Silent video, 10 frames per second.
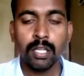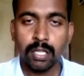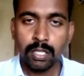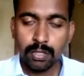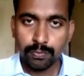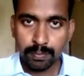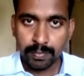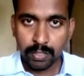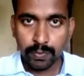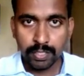from
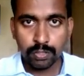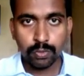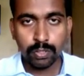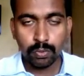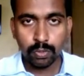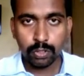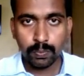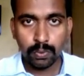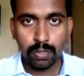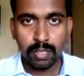equator to the north
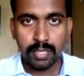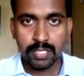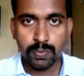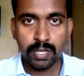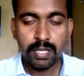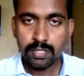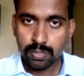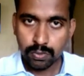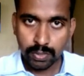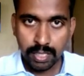pole as well as
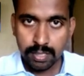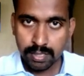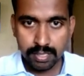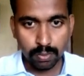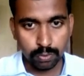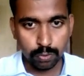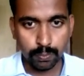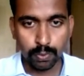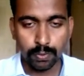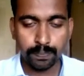to the south
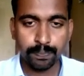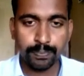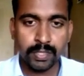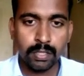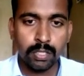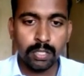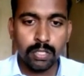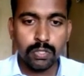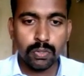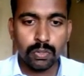pole.
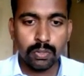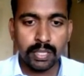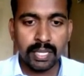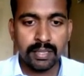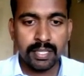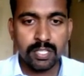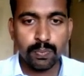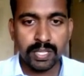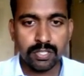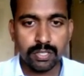So in this
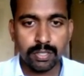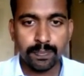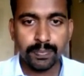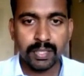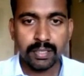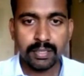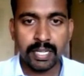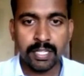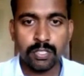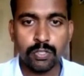picture
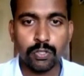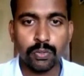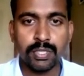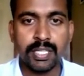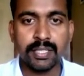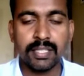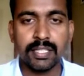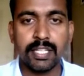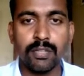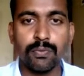10, 20,
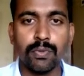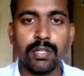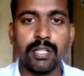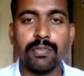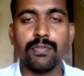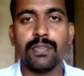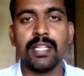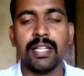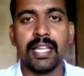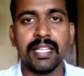30, 40, 50
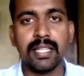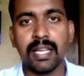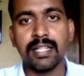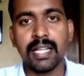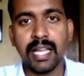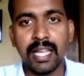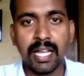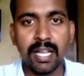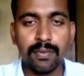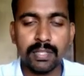like that, I
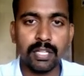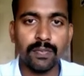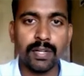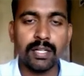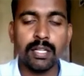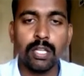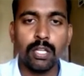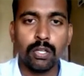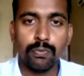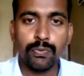have given
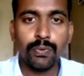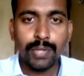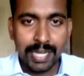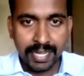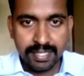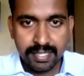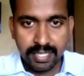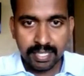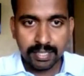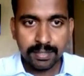few lines here.